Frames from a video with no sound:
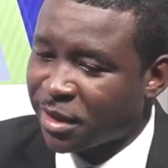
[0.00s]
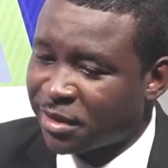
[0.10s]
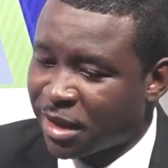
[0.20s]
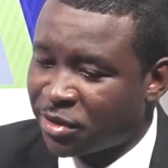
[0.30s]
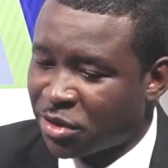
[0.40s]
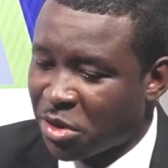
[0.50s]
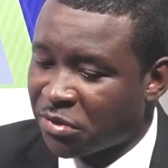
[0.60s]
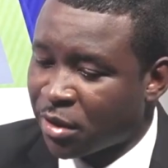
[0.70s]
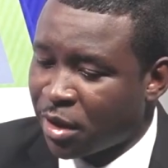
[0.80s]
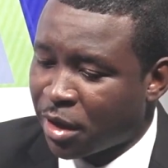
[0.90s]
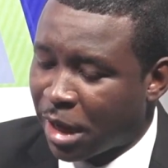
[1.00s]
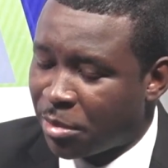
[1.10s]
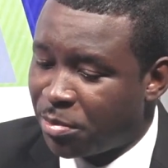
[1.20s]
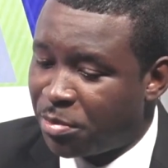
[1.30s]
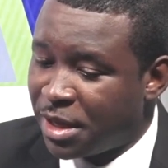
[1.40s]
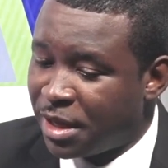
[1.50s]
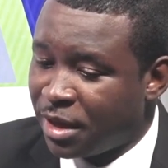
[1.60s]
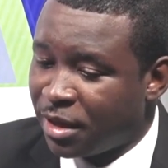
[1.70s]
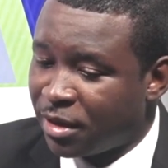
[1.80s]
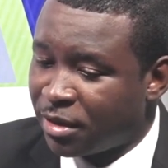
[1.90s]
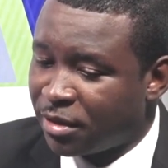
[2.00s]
extension of M P